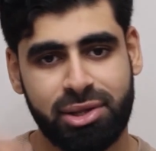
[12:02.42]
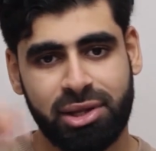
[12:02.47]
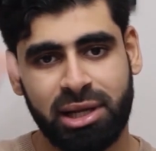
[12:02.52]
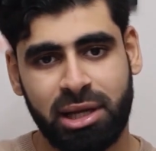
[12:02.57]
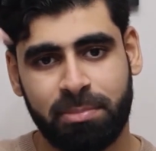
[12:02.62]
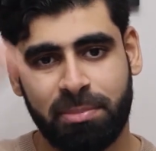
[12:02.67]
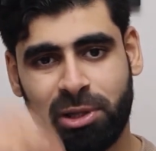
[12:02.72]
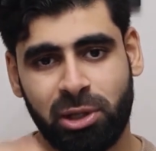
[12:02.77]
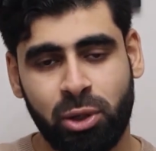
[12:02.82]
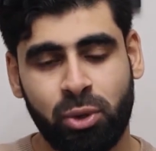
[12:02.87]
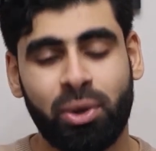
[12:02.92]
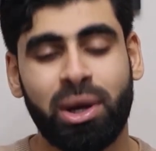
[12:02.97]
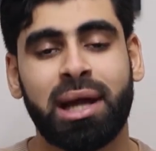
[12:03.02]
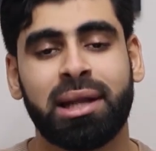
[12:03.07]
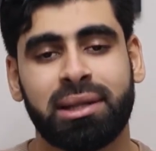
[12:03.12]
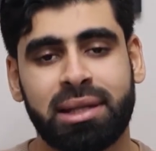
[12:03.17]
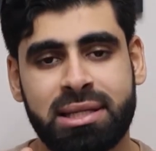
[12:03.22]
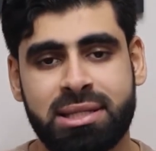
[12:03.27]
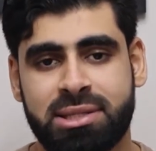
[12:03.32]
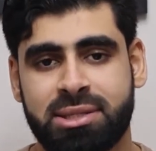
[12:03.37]
the link below
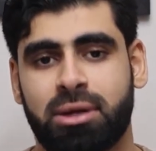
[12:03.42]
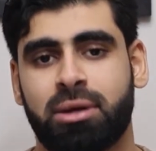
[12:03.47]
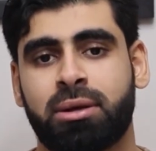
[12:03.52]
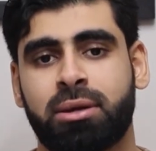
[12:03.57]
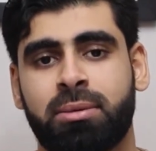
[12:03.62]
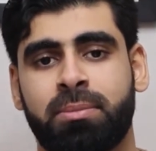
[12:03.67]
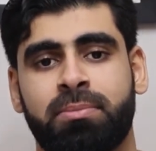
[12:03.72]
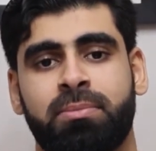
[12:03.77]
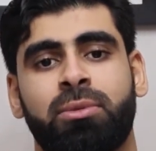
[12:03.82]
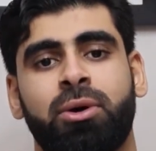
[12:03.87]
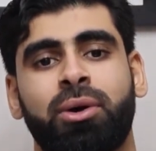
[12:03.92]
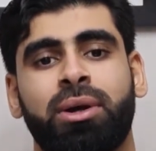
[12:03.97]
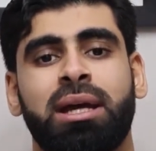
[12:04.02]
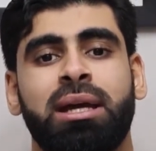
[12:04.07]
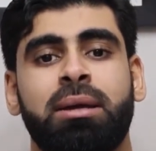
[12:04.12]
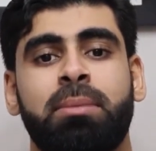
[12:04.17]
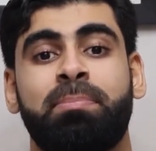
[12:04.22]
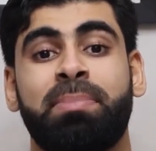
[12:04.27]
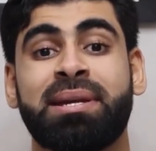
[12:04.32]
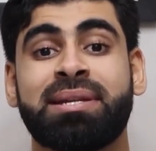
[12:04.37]
and let's talk.
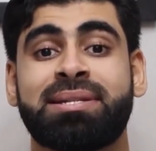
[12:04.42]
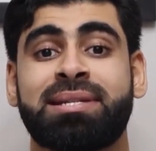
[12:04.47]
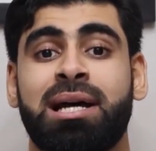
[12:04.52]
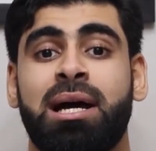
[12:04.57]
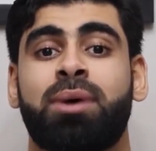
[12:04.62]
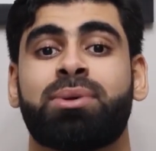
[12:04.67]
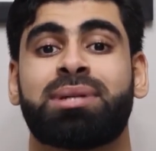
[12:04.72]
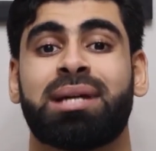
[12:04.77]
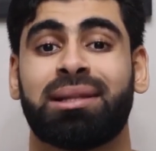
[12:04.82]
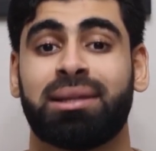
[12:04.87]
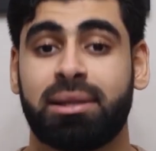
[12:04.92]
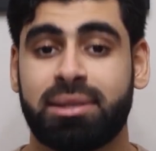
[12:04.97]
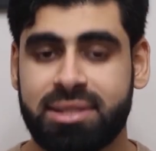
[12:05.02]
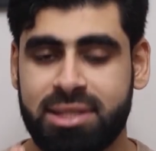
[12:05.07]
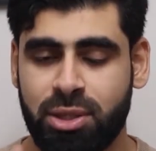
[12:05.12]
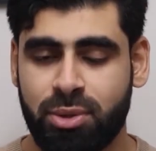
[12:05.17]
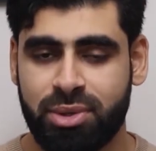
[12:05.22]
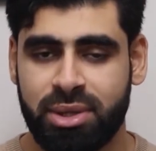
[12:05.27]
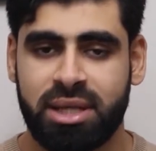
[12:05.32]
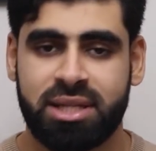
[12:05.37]
Okay, peace out, and I'll
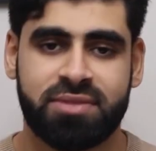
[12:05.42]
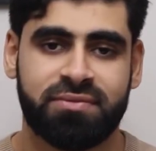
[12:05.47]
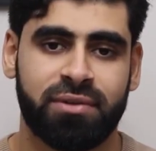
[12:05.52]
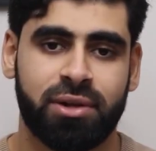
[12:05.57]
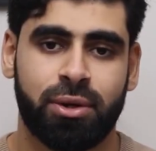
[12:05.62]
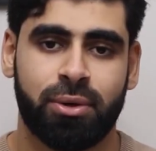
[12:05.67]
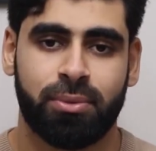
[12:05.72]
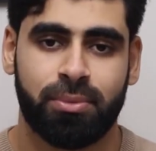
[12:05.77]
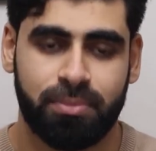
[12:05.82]
see you in the next video.